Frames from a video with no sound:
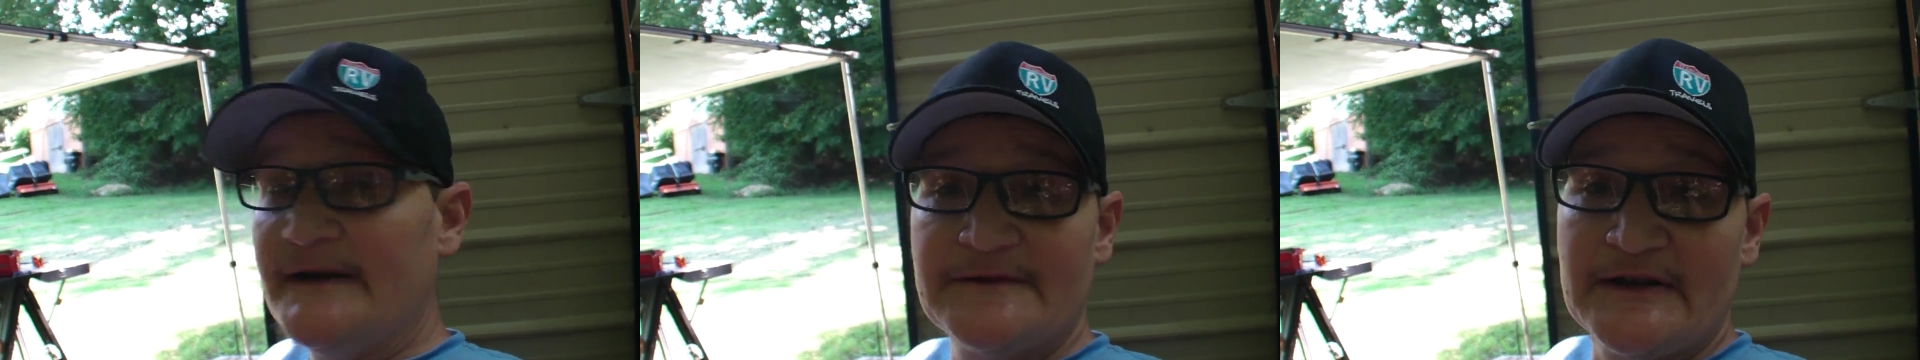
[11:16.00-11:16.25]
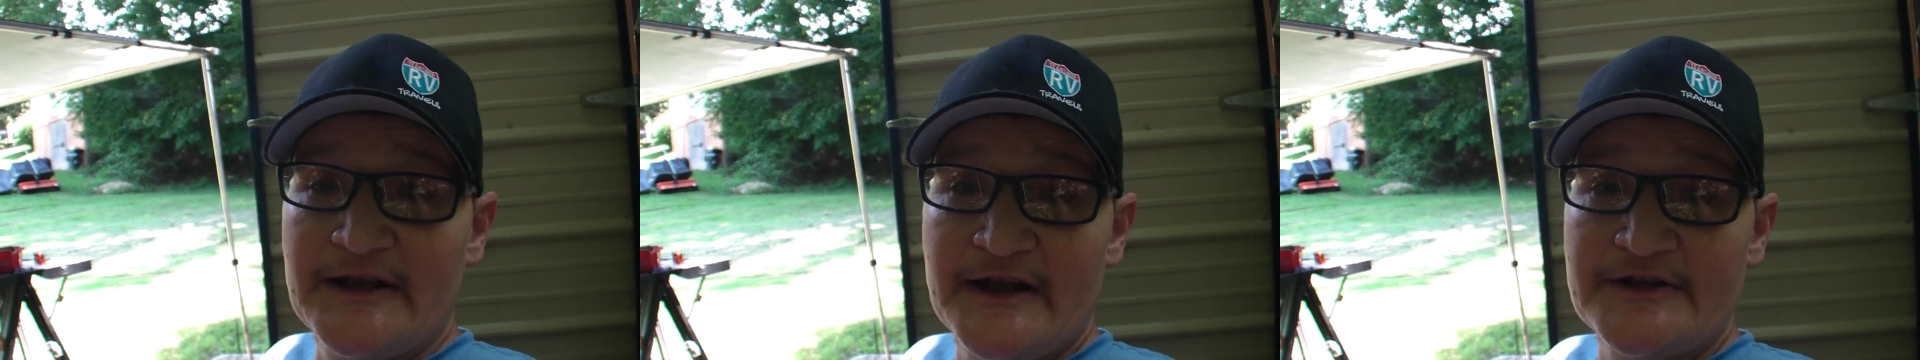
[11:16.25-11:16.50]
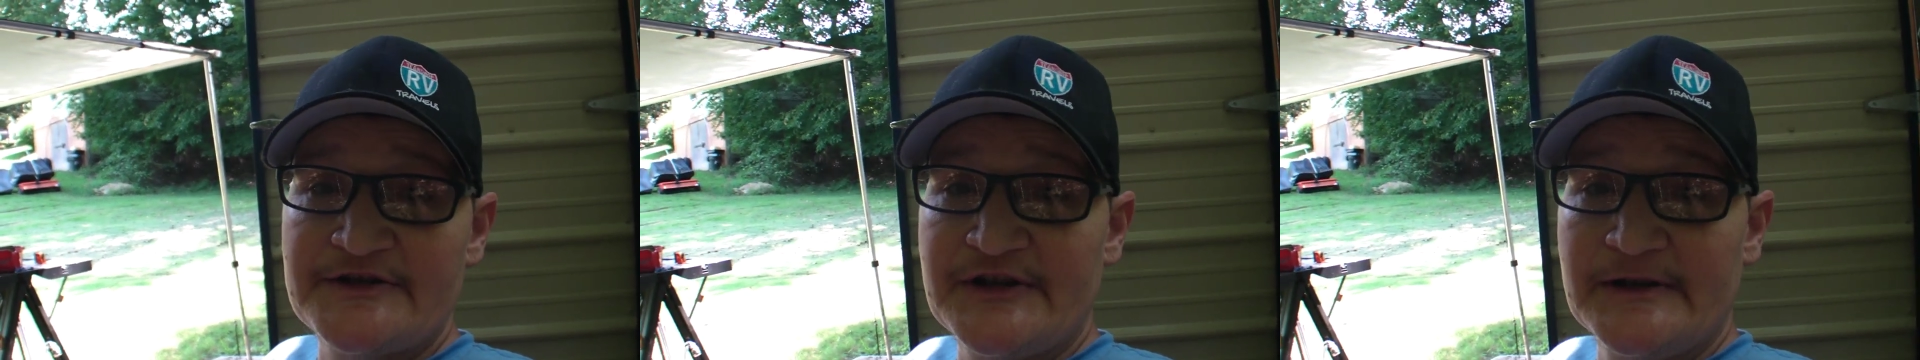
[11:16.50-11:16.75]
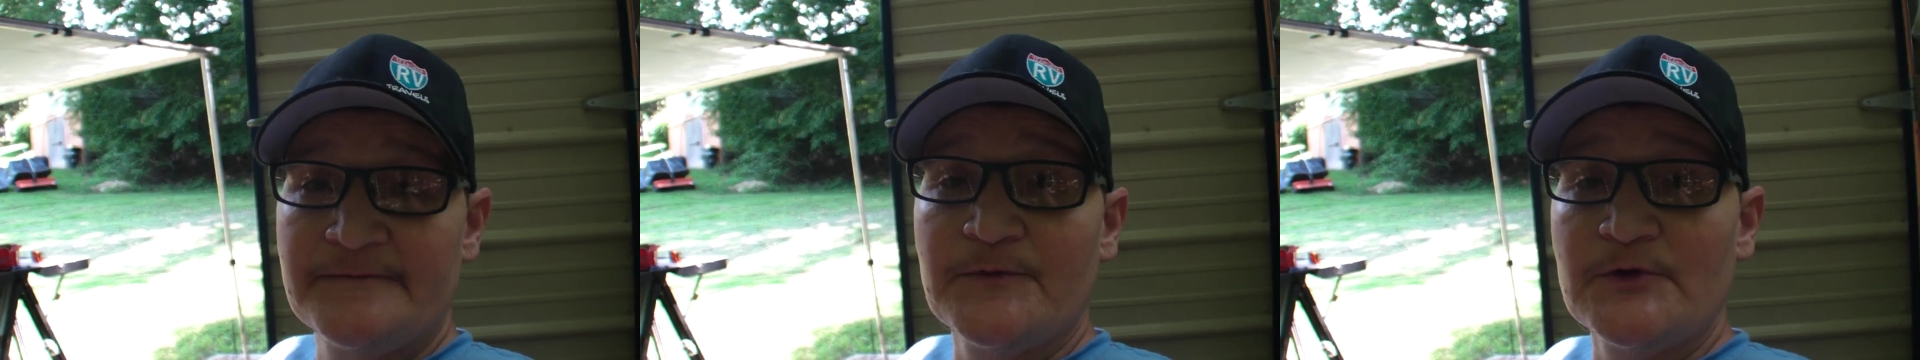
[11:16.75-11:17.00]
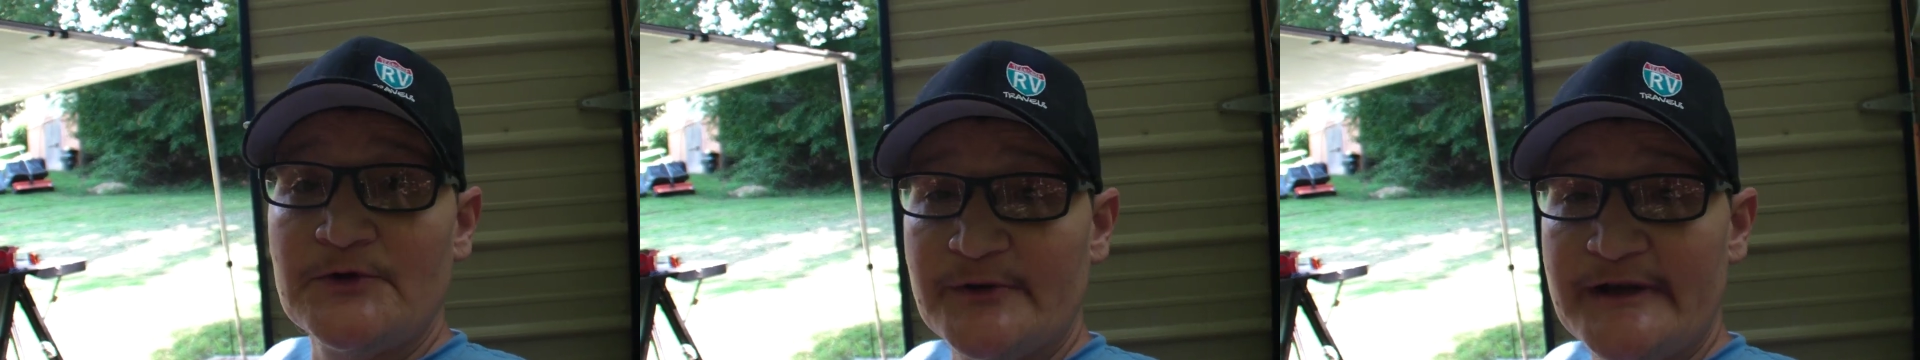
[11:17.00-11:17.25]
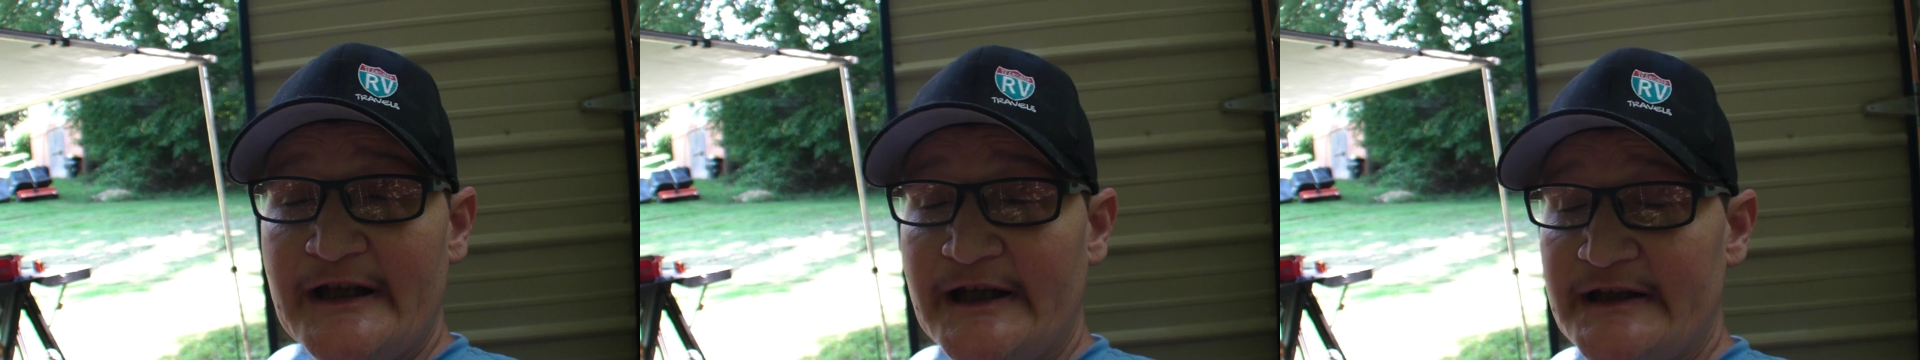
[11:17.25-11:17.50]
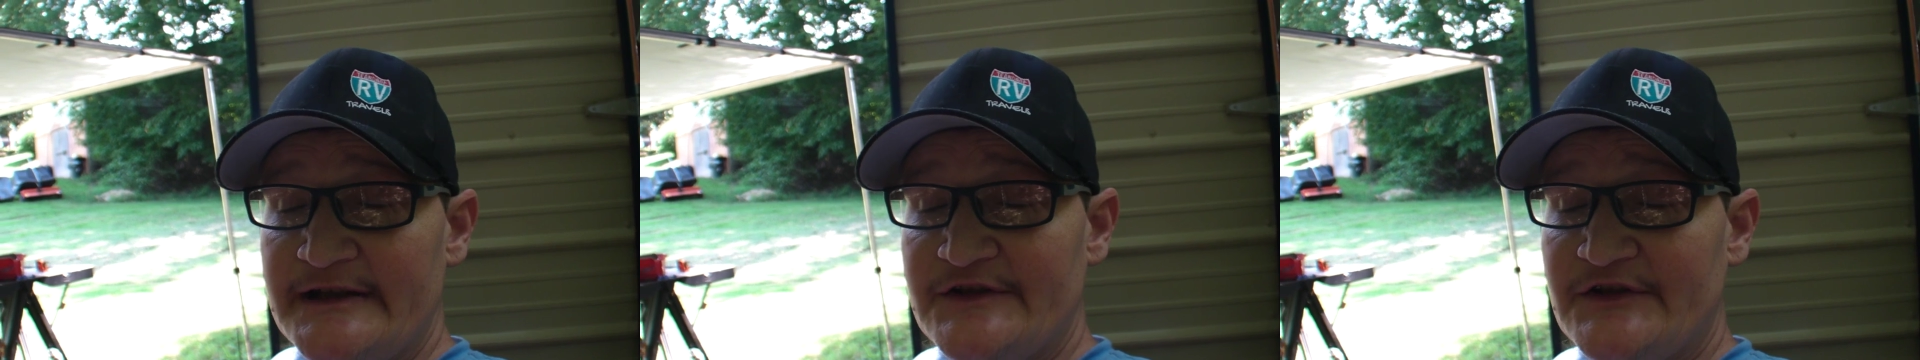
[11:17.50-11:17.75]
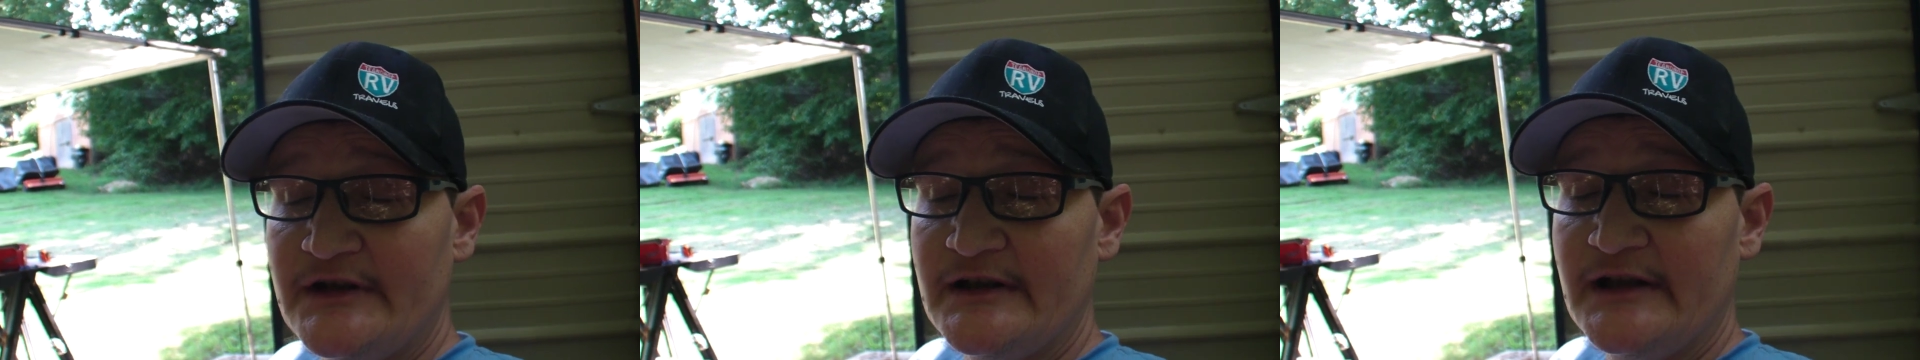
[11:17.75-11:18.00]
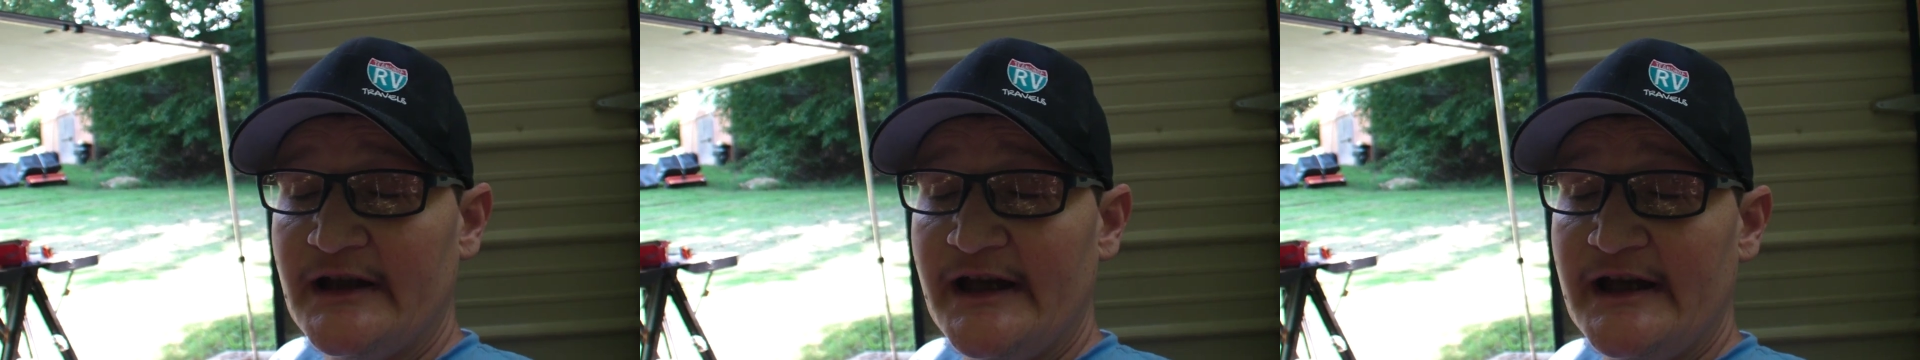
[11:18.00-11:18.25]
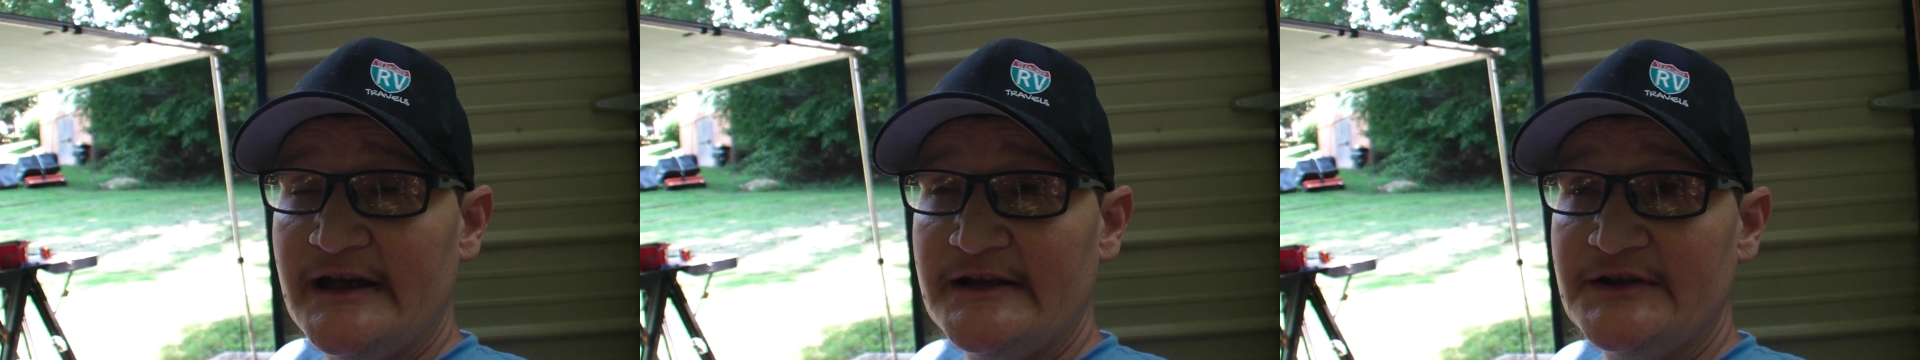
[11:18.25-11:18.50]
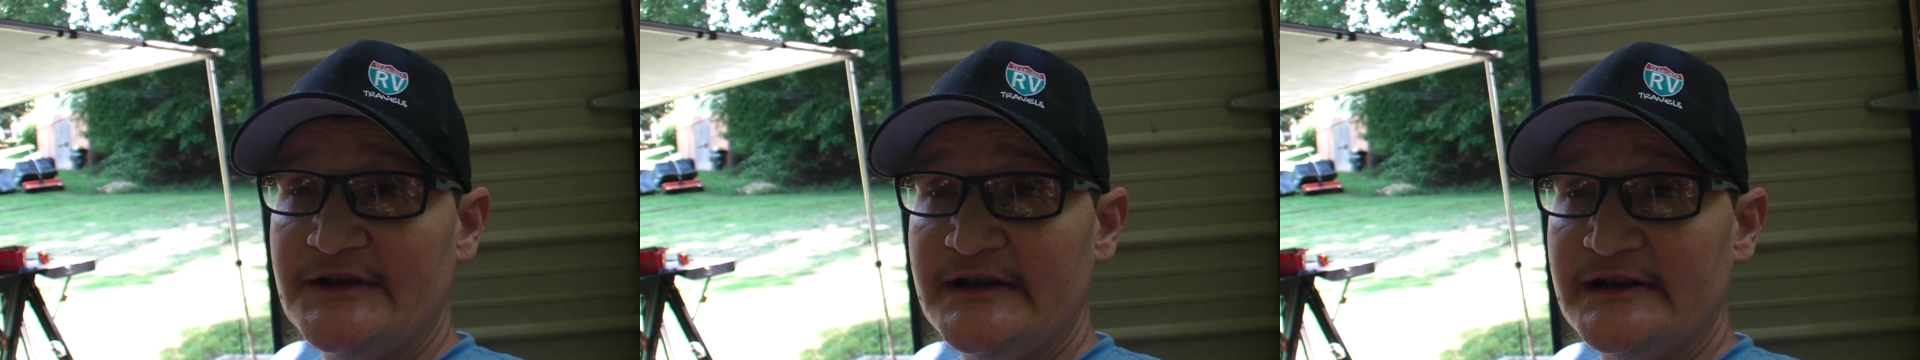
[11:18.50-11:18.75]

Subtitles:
I have to let it sit for 3 days and